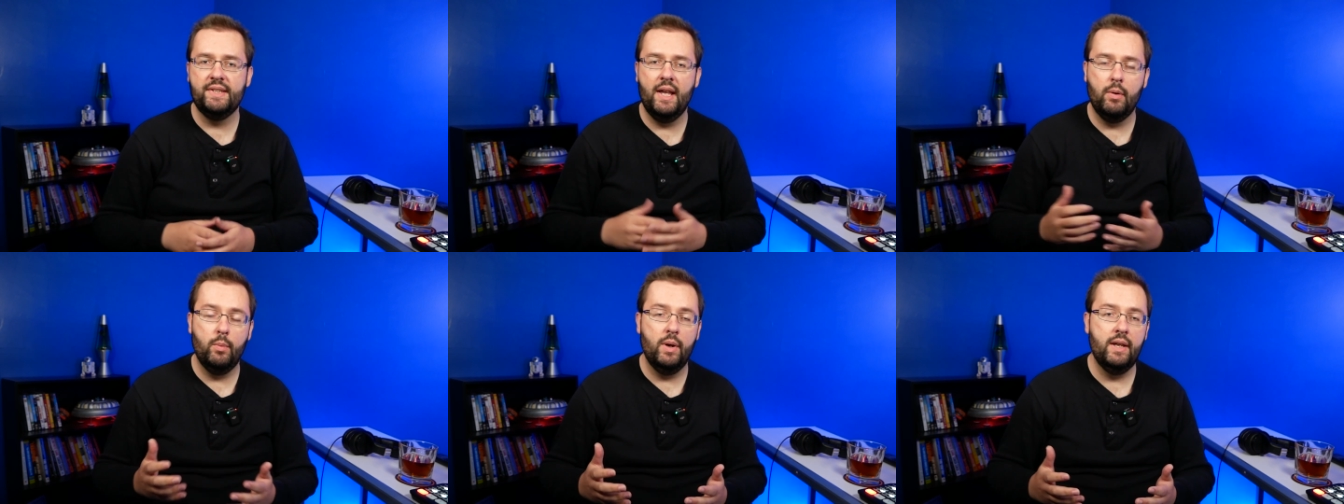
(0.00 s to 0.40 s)

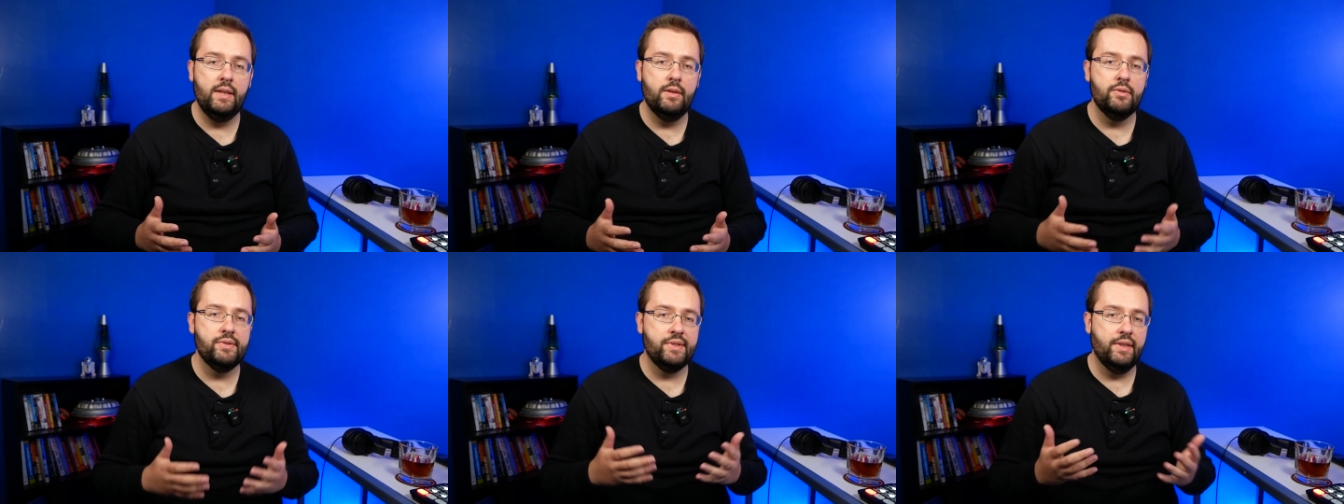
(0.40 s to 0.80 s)
That way
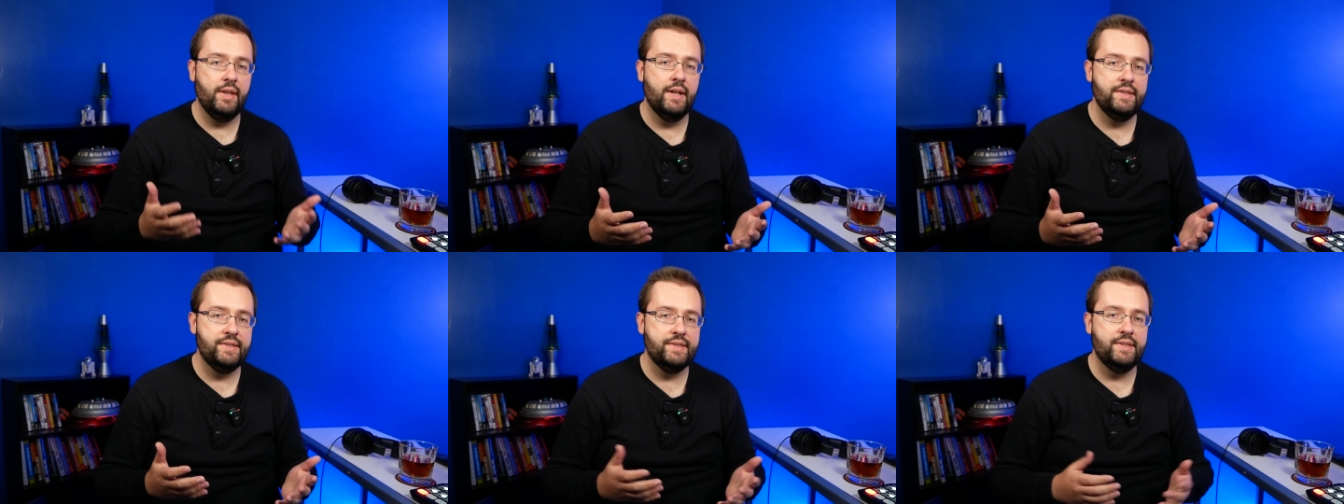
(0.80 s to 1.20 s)
there's
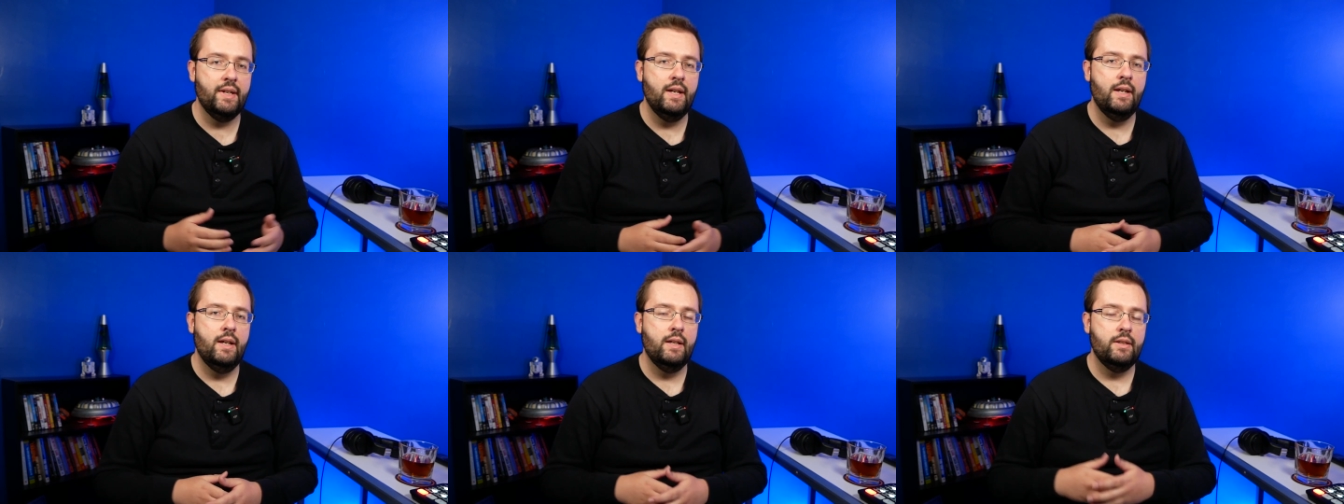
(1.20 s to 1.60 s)
less,
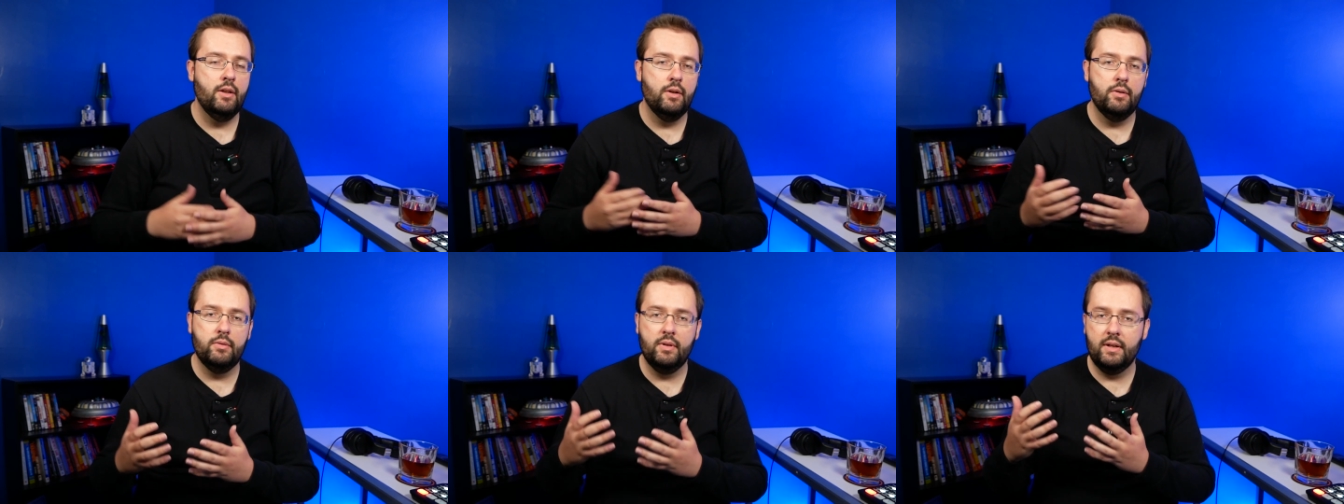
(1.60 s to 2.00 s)
you
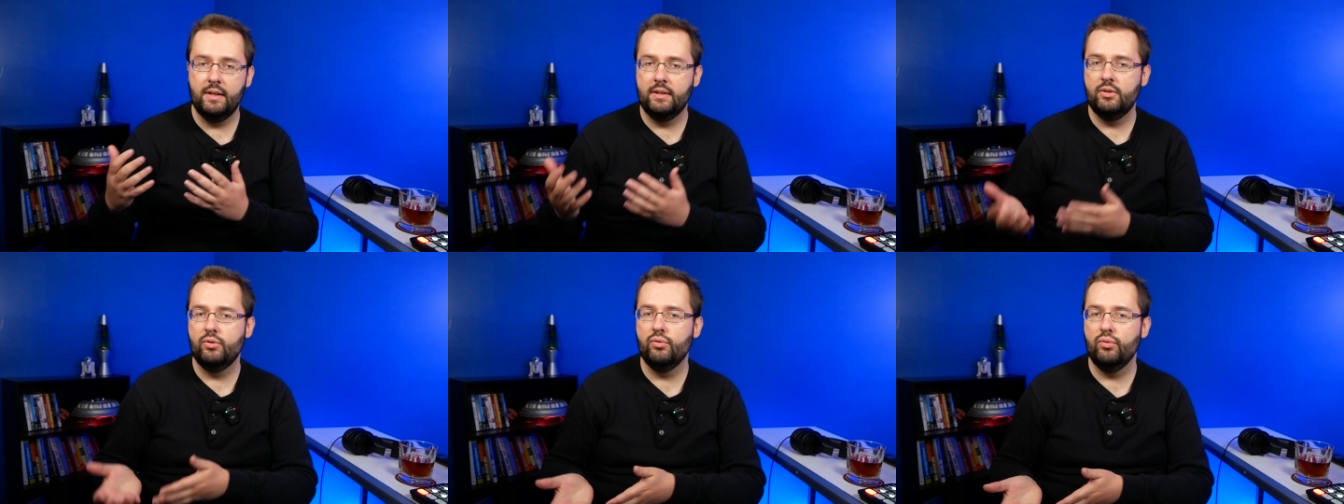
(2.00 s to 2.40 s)
know,
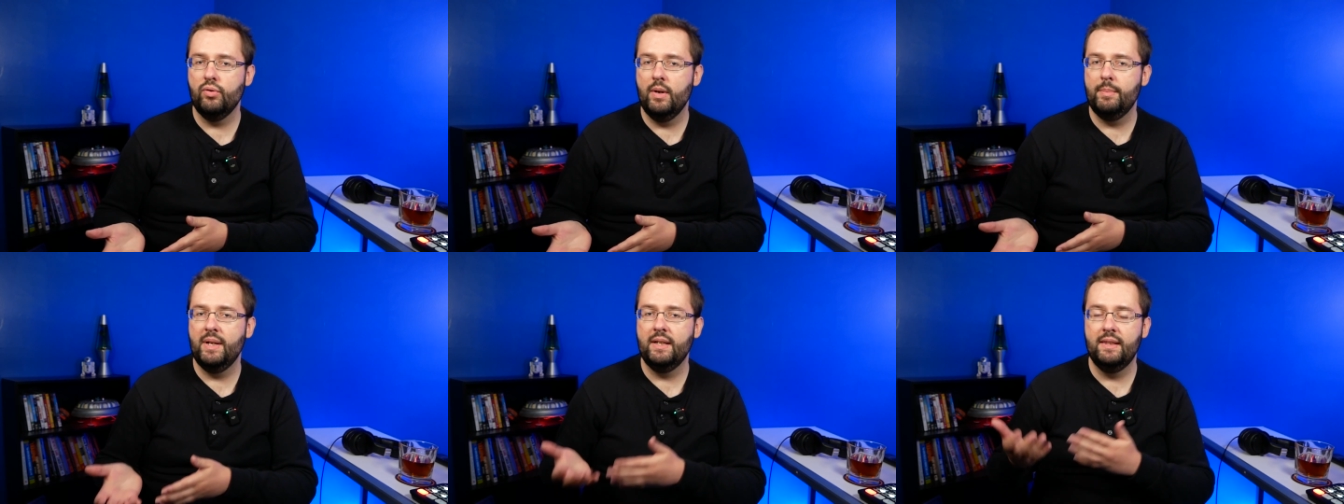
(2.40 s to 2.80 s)

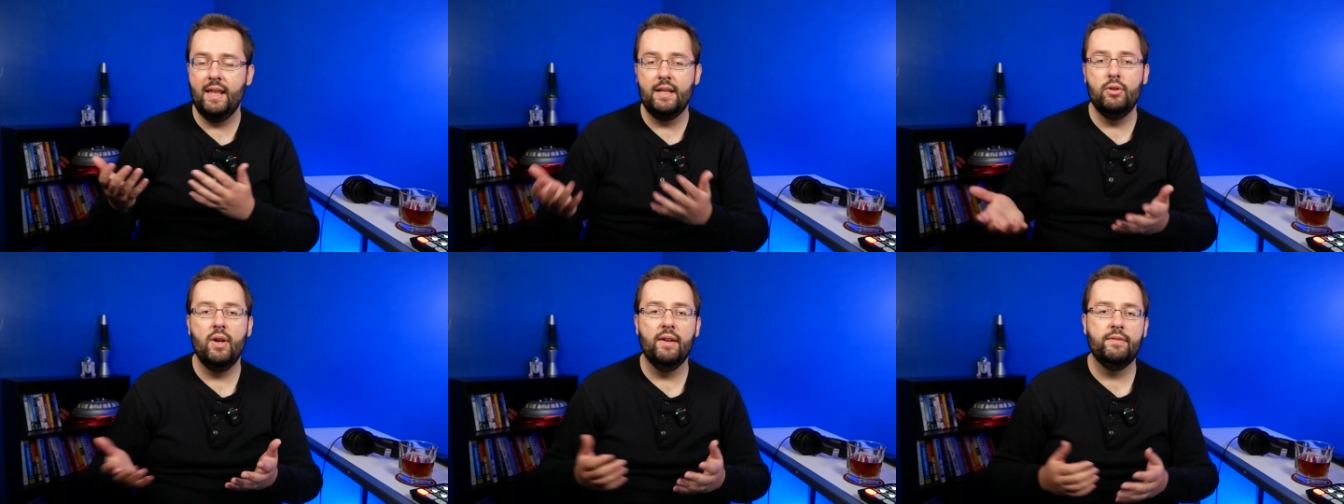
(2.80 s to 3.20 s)
trimming
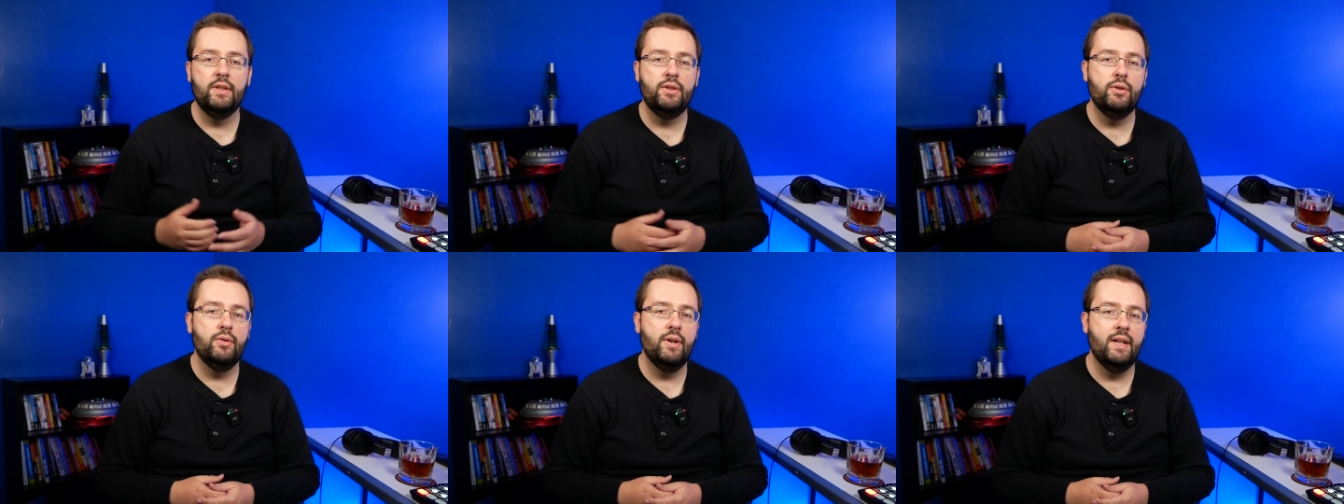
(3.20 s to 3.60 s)
that you have to
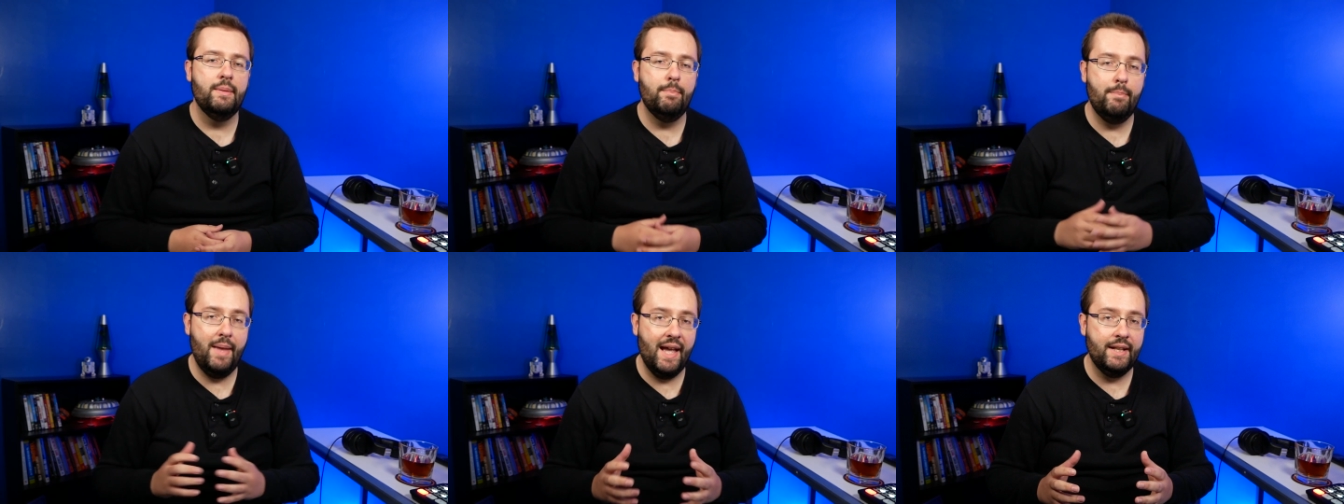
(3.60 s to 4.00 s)
do
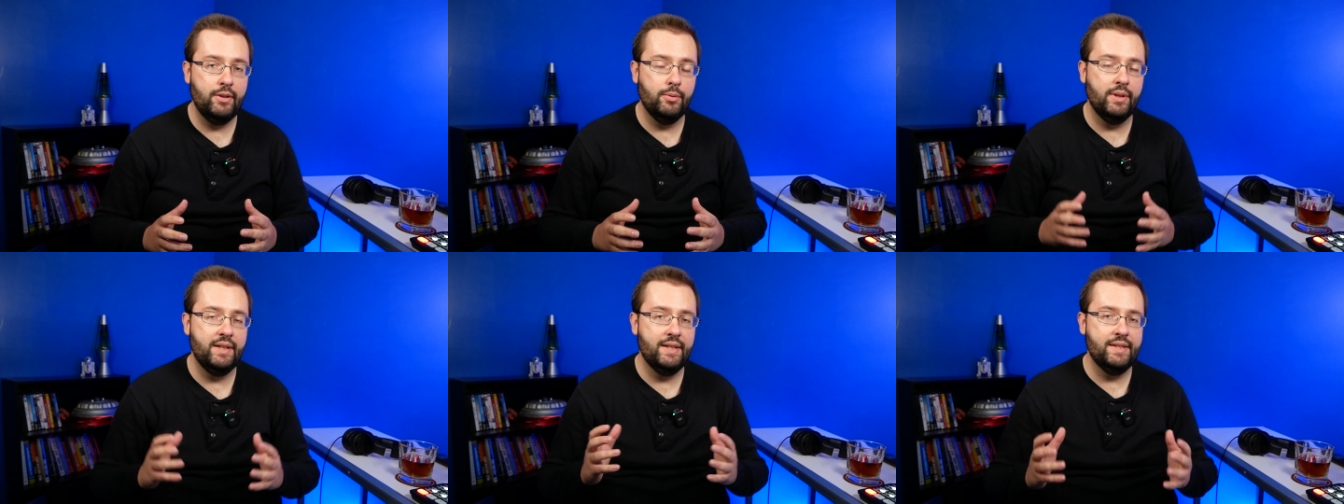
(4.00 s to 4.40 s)

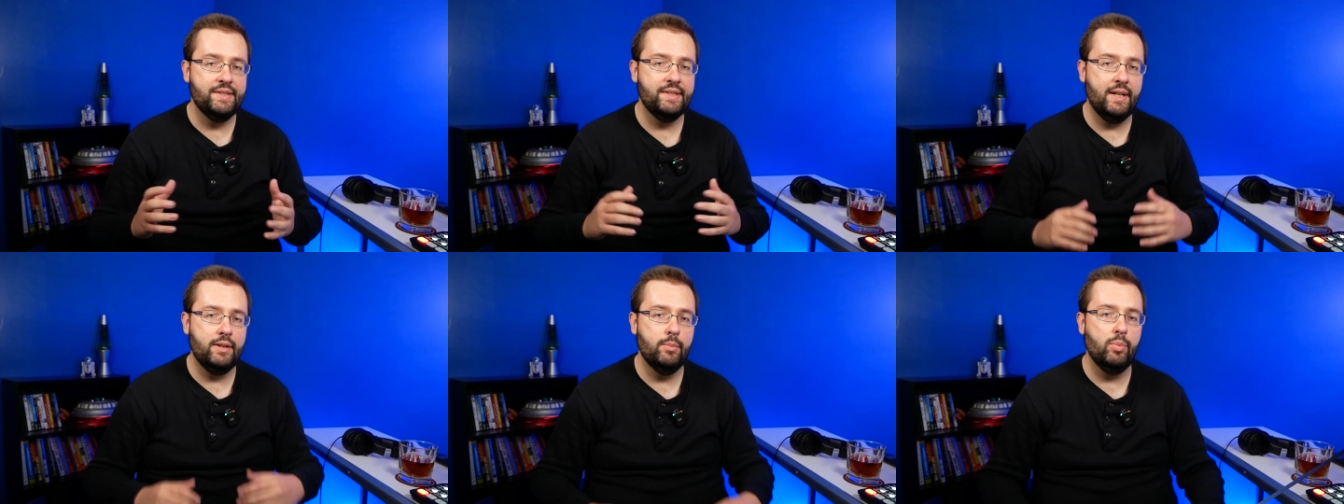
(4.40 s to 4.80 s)
manually
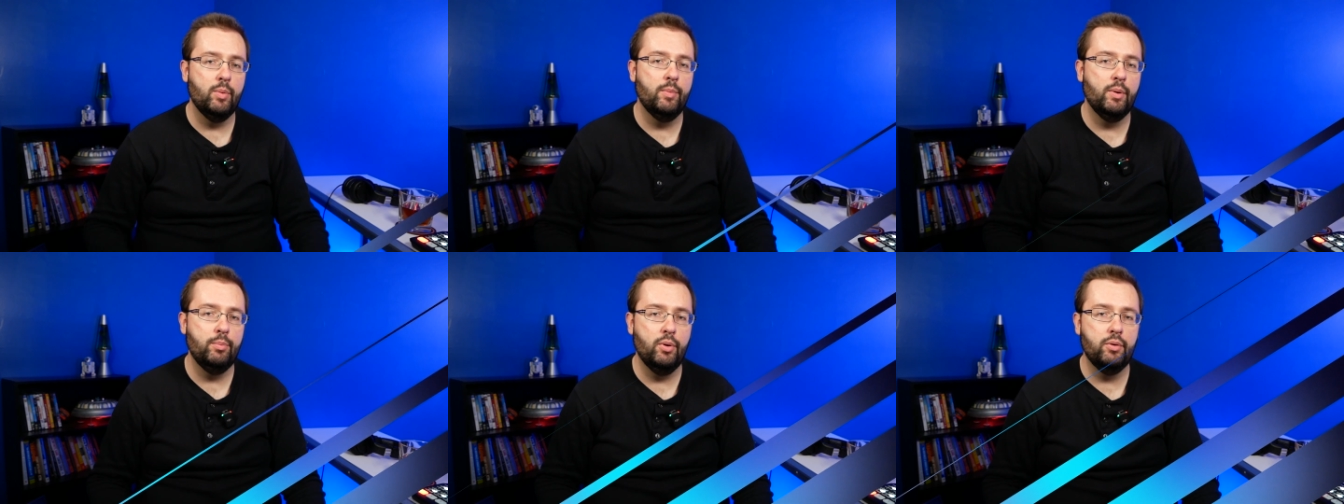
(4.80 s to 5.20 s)
inside your
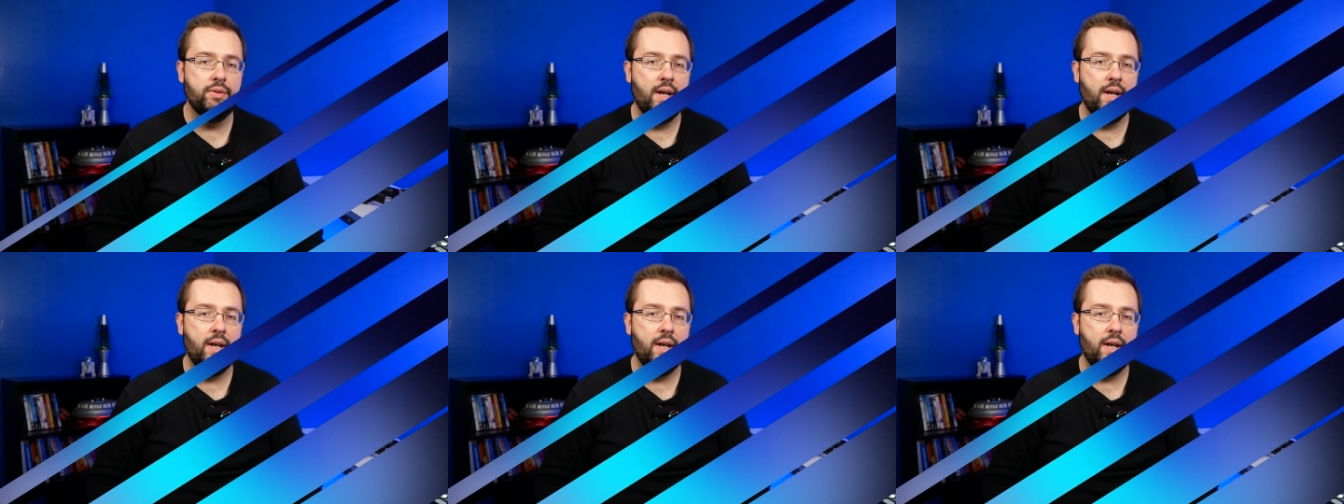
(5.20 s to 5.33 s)
Premiere Pro